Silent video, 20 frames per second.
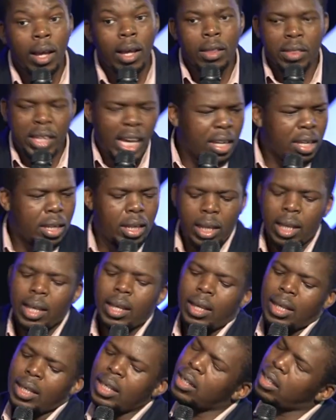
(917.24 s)
then
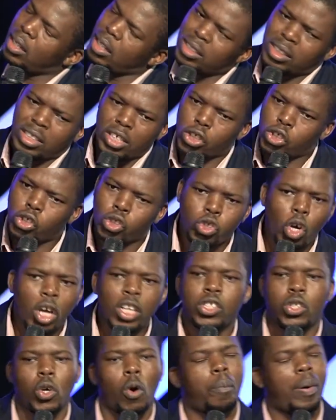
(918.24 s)
it
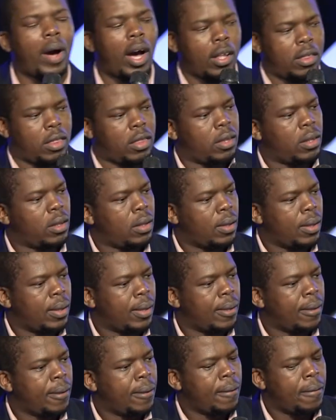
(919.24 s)
destroys your path.
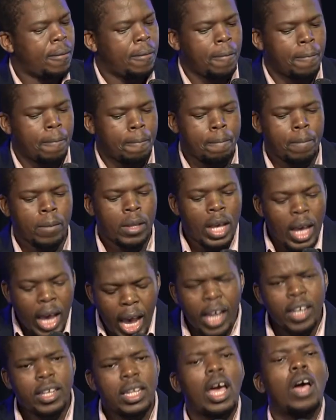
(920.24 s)

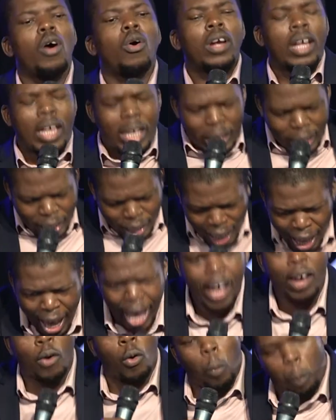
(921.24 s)
And
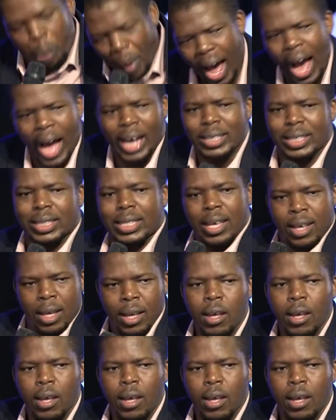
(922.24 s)
ngeke uphase.